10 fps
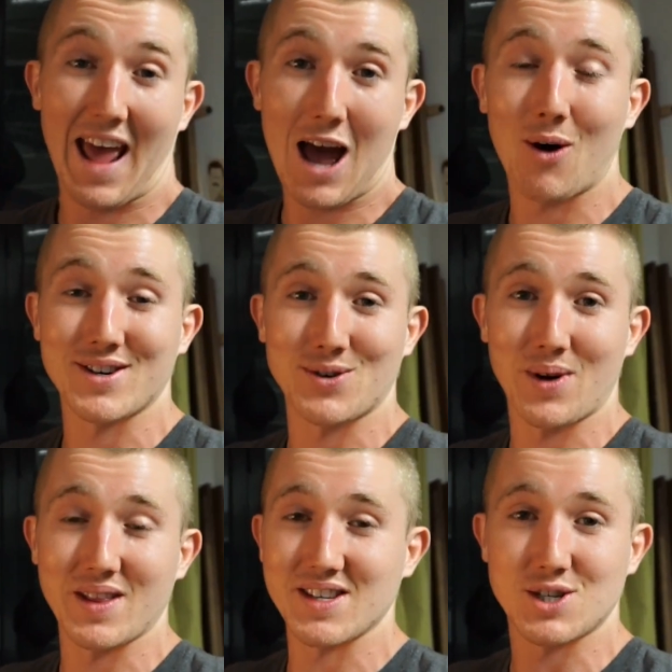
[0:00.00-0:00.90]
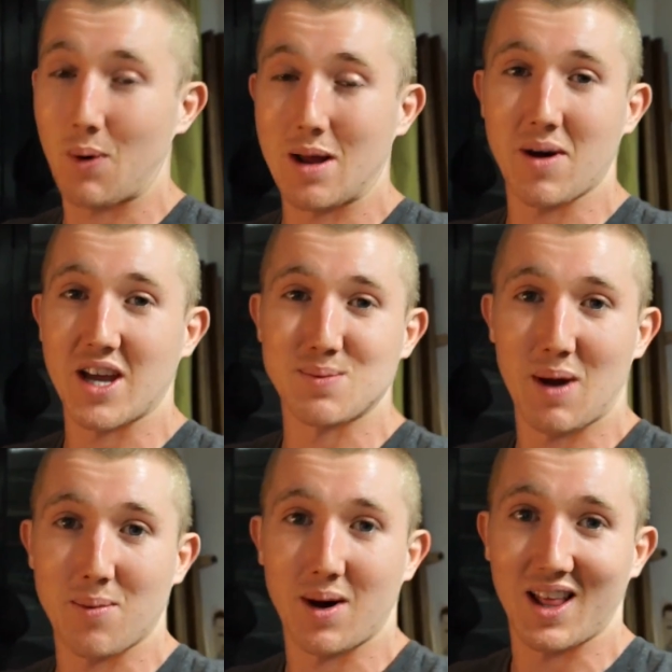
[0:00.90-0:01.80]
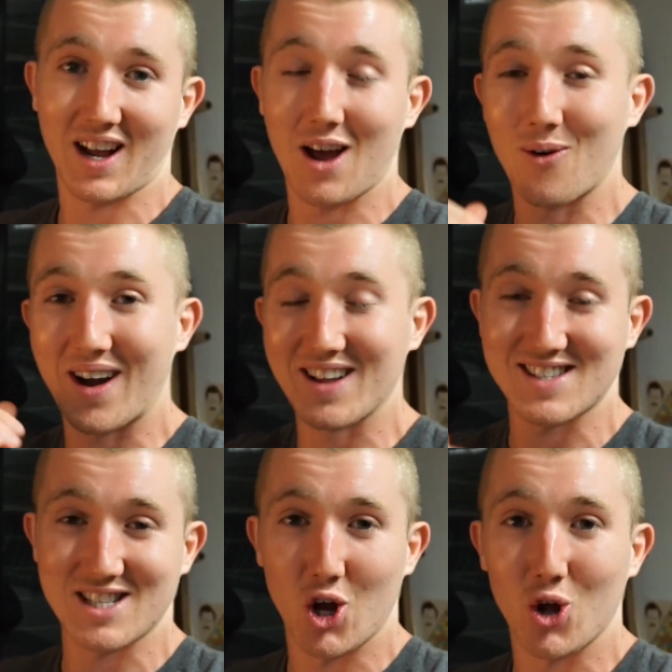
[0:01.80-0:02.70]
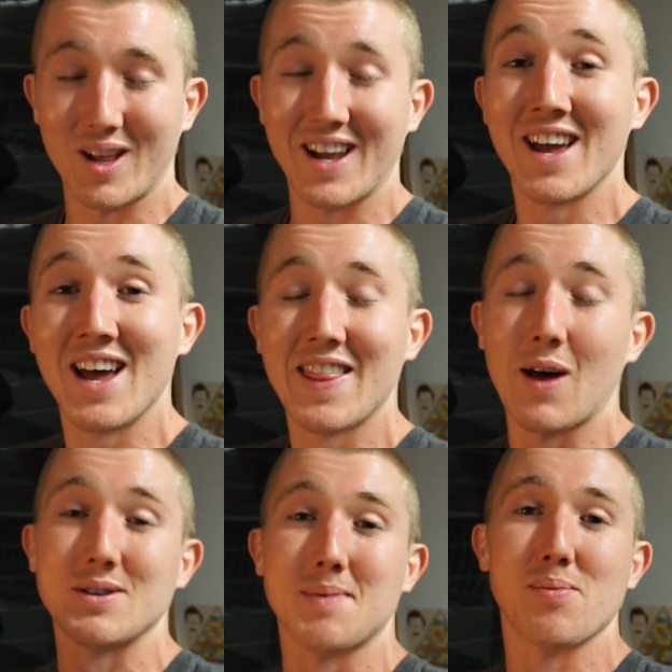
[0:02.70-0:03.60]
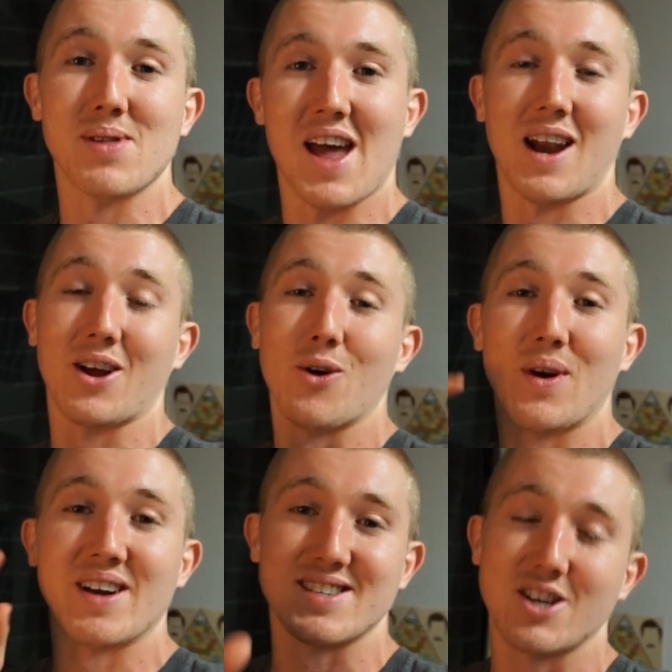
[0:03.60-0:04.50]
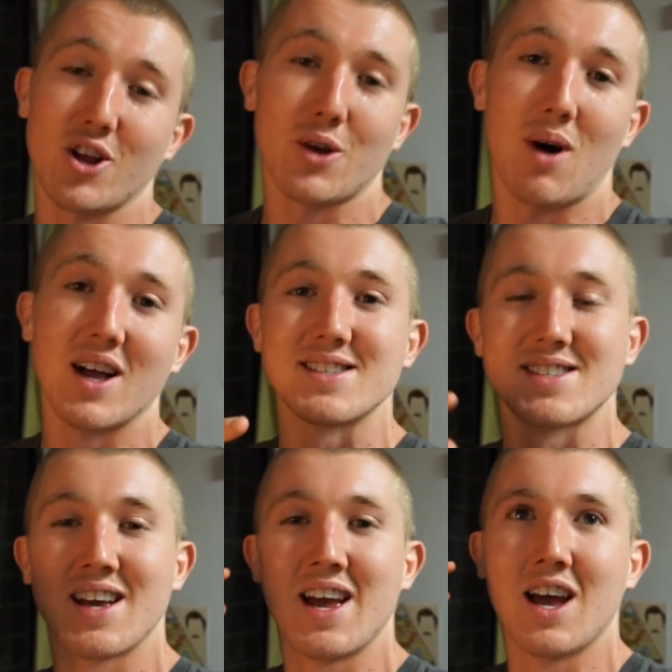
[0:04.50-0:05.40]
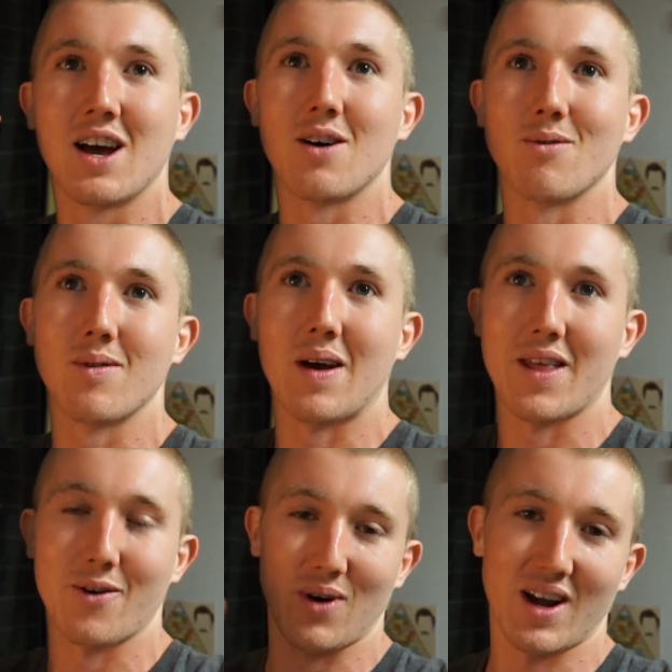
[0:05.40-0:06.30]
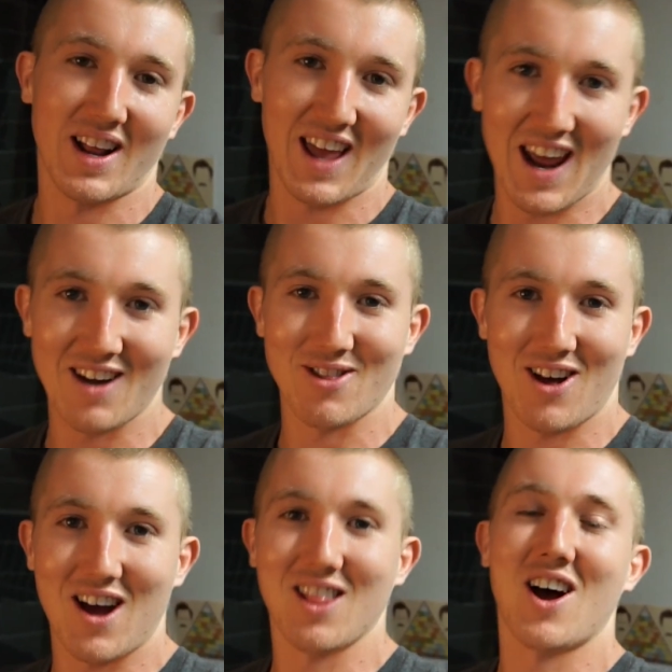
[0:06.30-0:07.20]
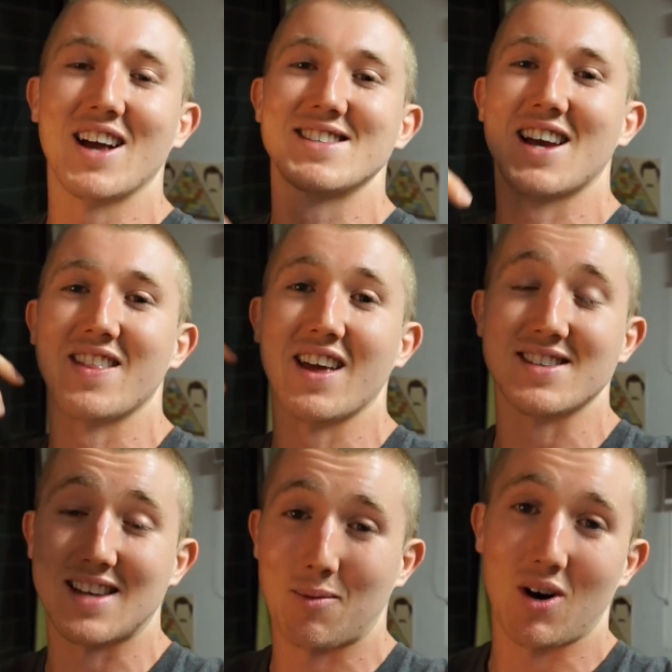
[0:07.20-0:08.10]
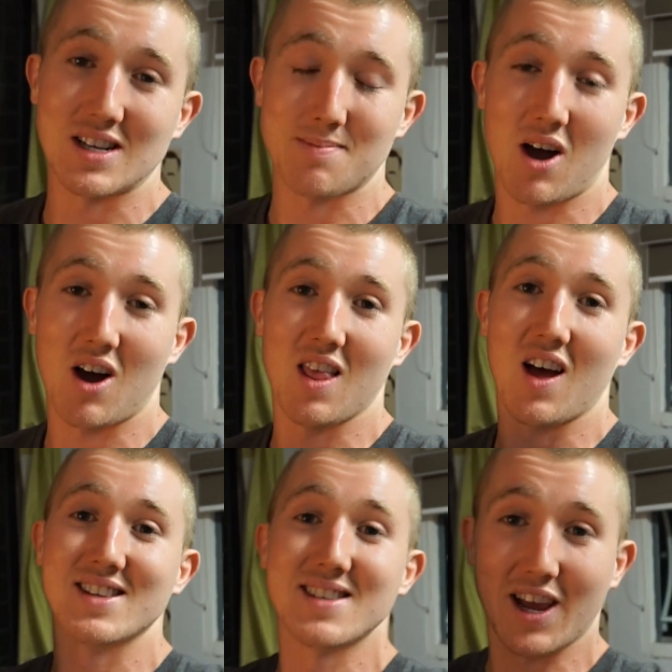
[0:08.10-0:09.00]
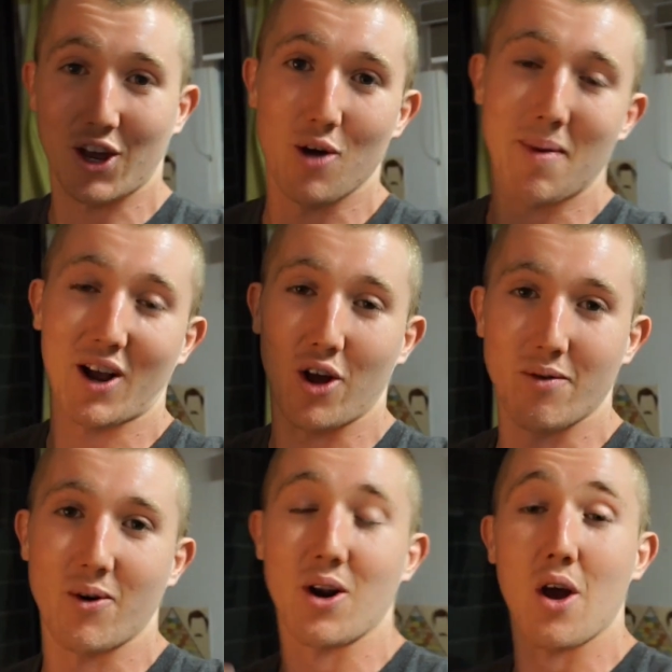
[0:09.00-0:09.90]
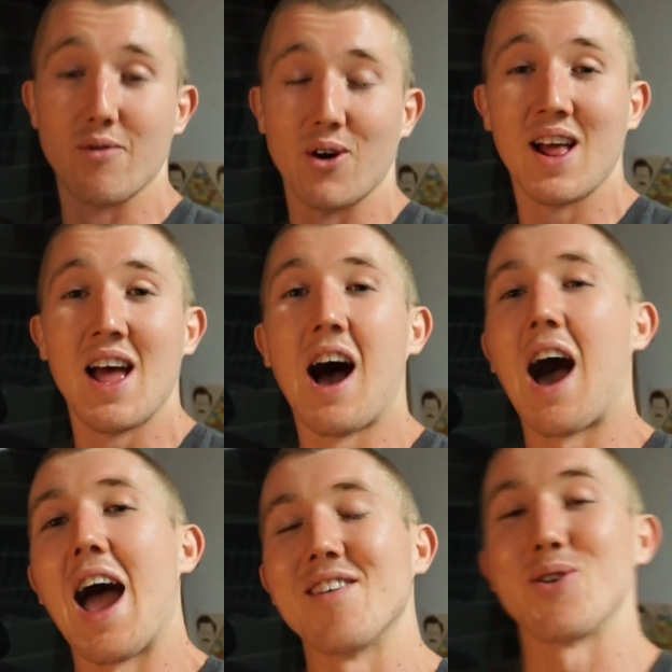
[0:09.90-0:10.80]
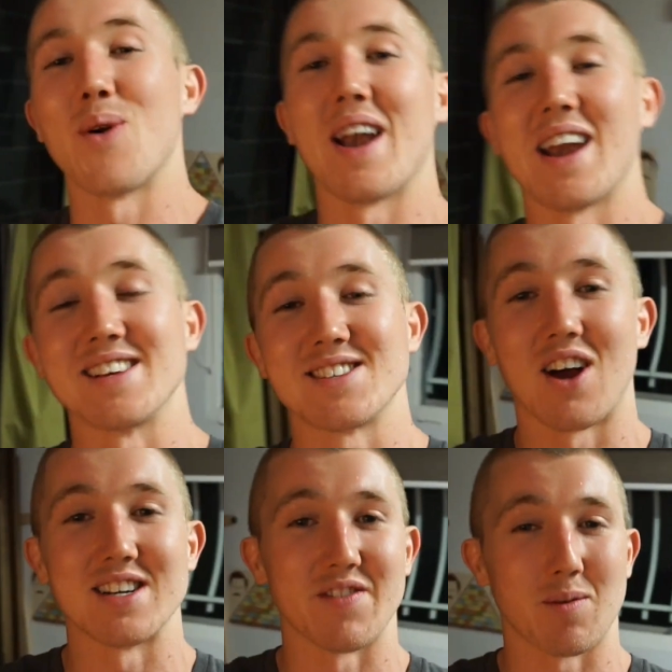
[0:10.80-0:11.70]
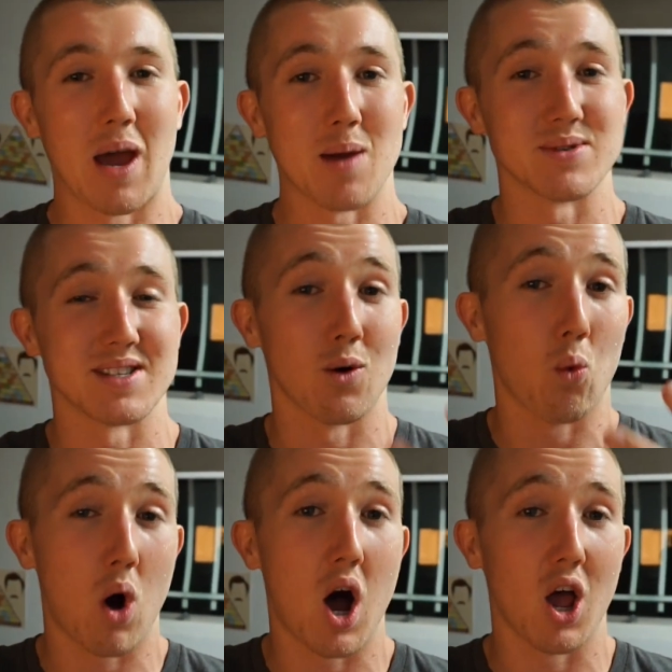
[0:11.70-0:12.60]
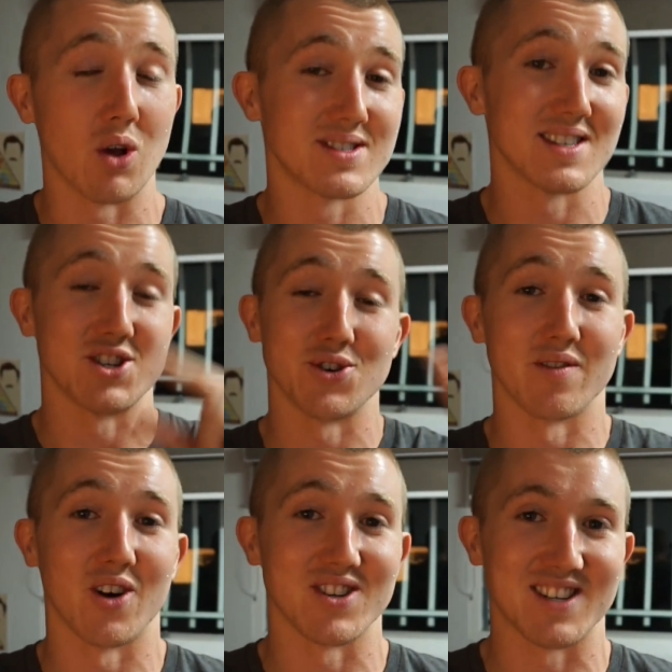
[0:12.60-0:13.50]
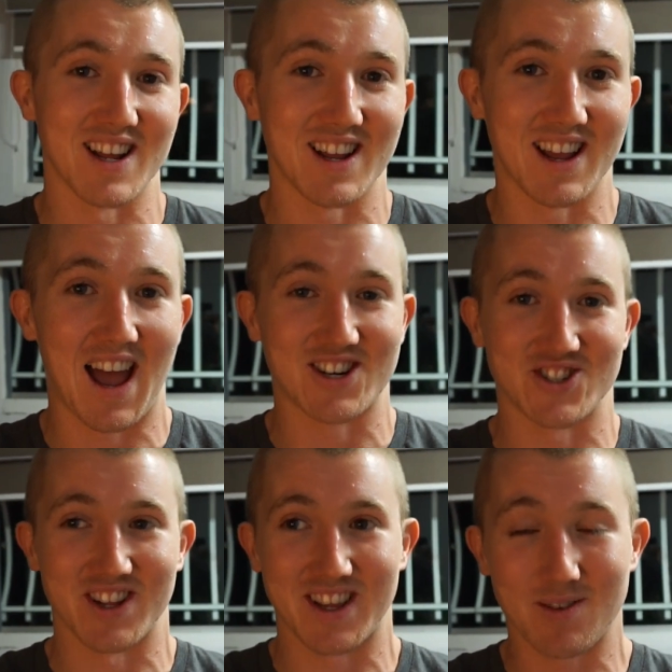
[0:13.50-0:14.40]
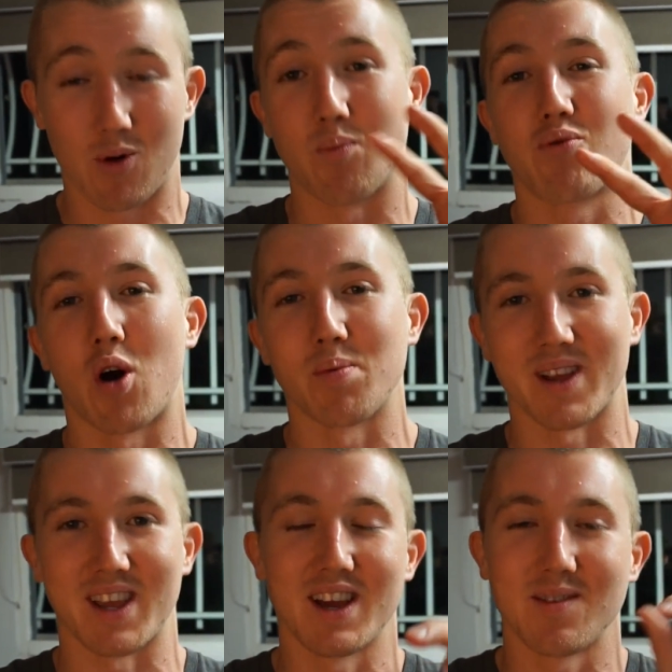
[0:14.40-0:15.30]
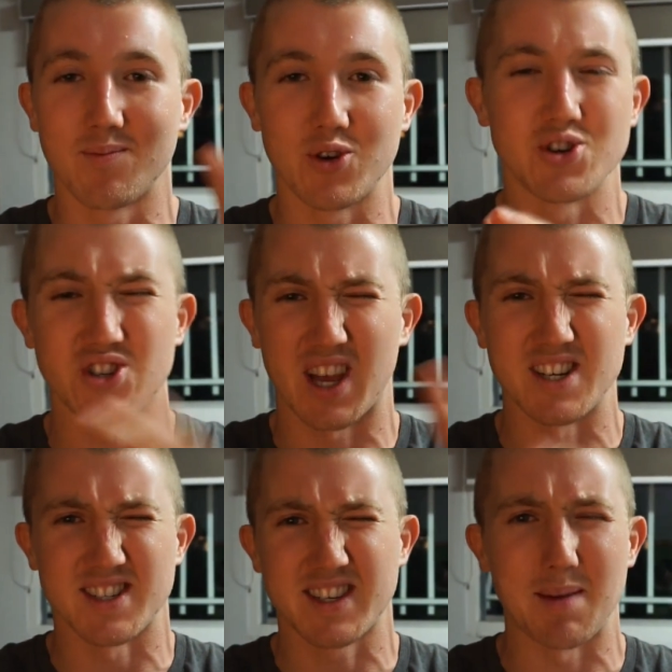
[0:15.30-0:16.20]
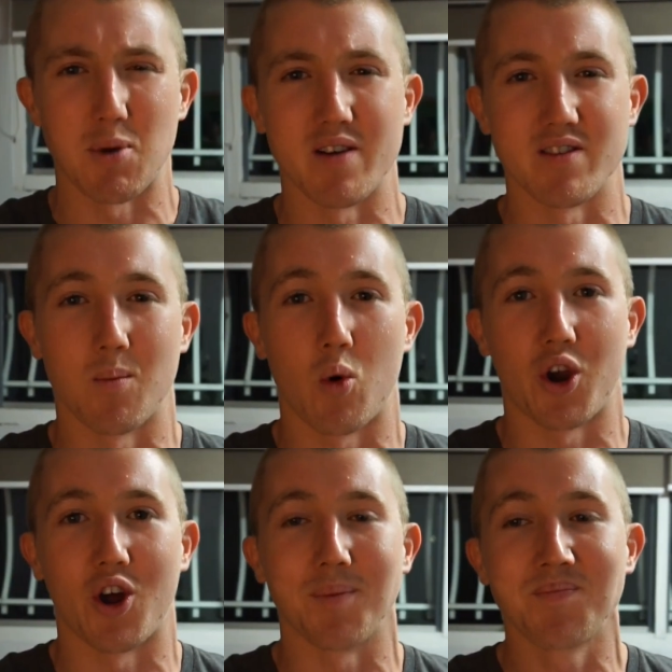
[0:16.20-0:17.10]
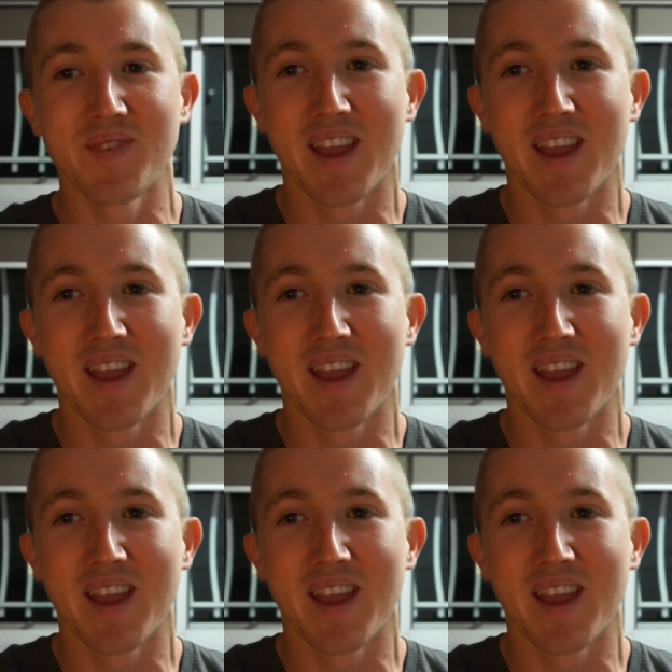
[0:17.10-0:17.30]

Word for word: an hour to read this 20-page paper. Like I read it slowly. That was my plan. I'm going to read it slowly once, and then read it again with highlights and then summarize my highlights and go back over and over it. I haven't read any scientific papers in a while, since university, actually, or properly. Usually I just skim over them whatnot.